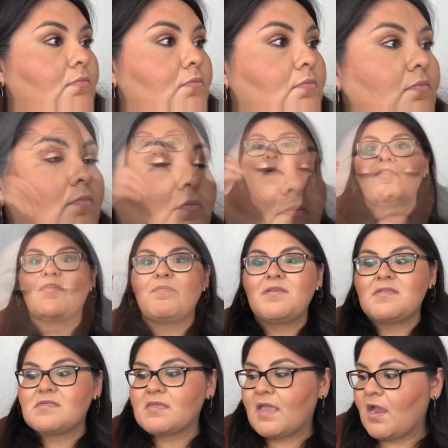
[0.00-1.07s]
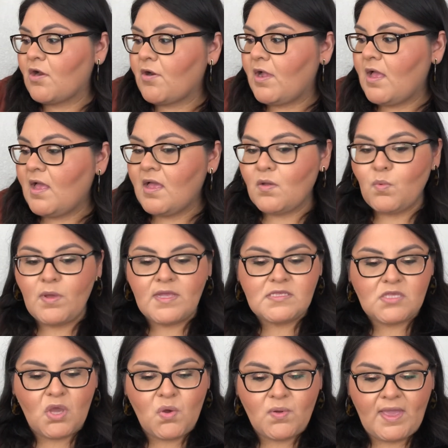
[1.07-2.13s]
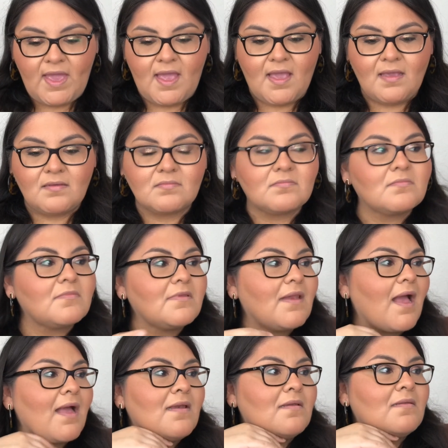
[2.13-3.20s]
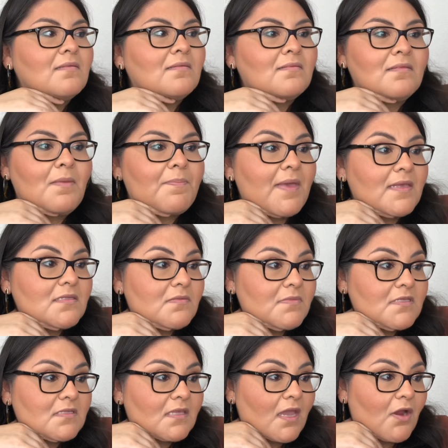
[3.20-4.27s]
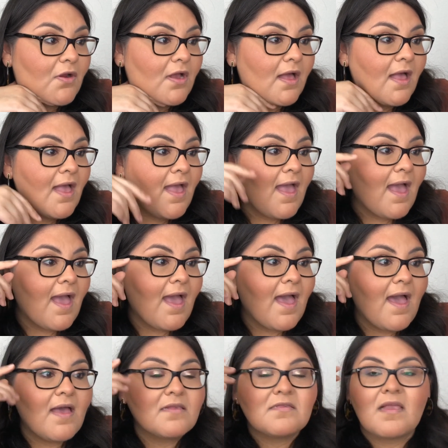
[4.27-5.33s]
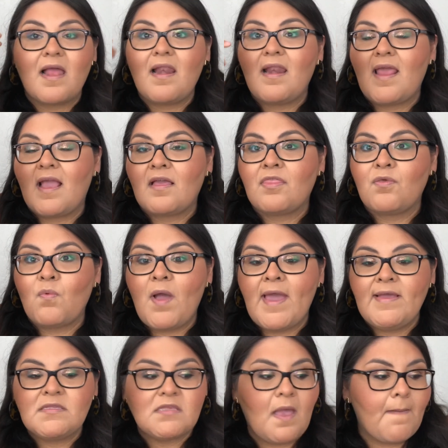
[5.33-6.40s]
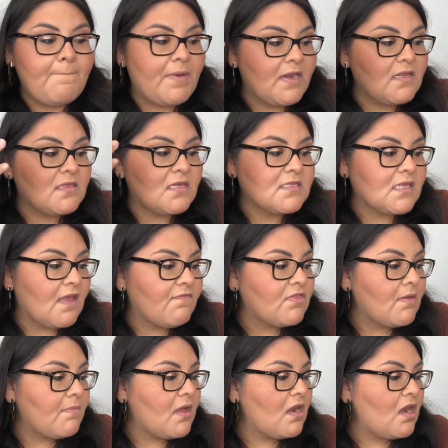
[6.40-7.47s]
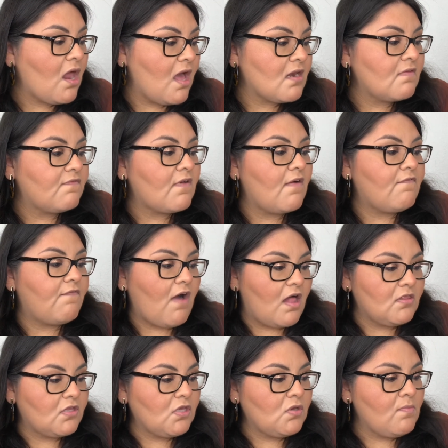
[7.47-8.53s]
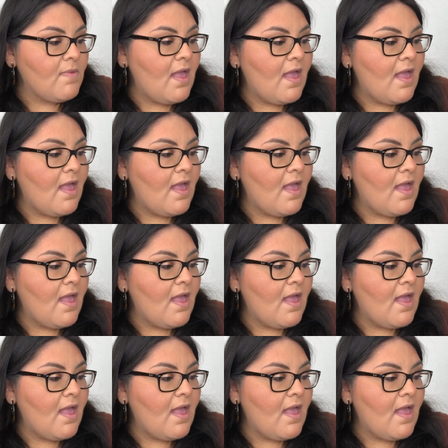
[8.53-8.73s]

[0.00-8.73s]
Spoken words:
Now the mascara was okay, not the best mascara as lengthwise, but it does give them a lot of volume,